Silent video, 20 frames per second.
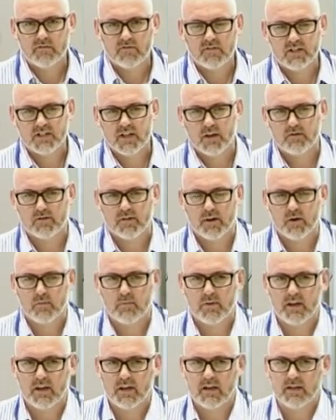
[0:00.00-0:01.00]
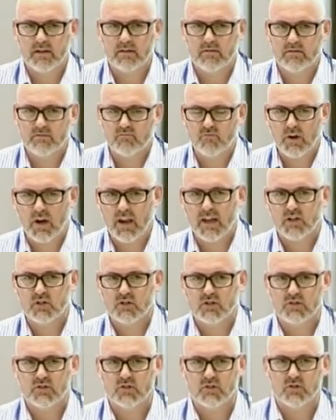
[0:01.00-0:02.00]
physiotherapy in
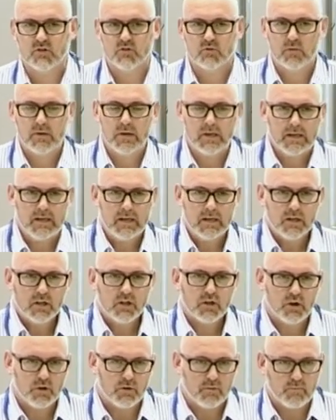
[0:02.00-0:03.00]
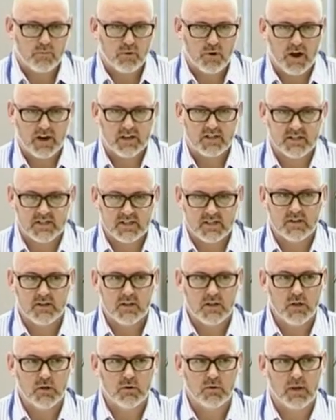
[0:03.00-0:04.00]
relation to current practice in
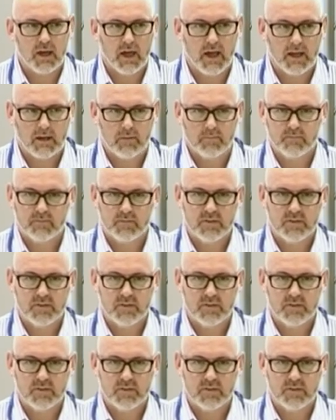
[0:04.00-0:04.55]
the UK.